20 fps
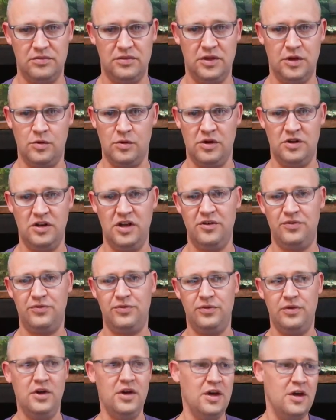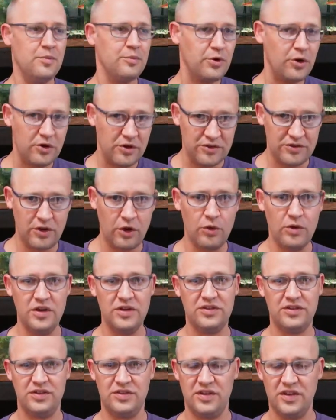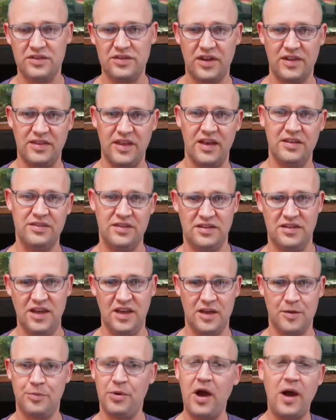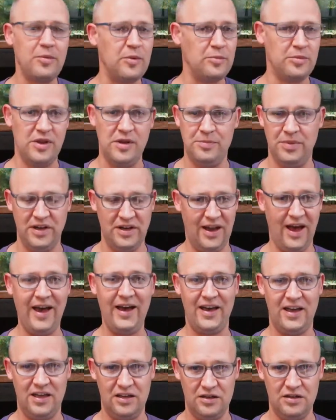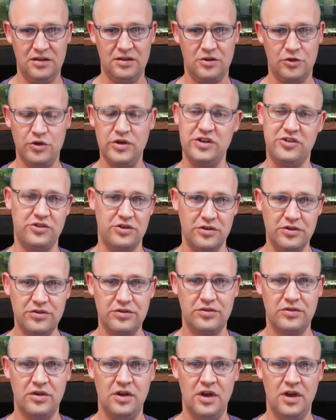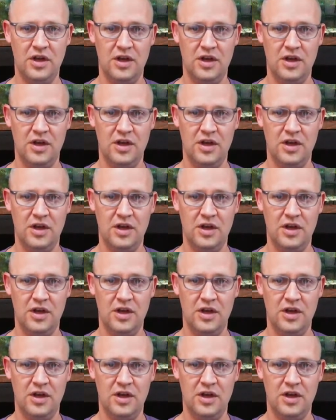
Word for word: there were enough protozoans and things like that in the tank, probably benign creatures,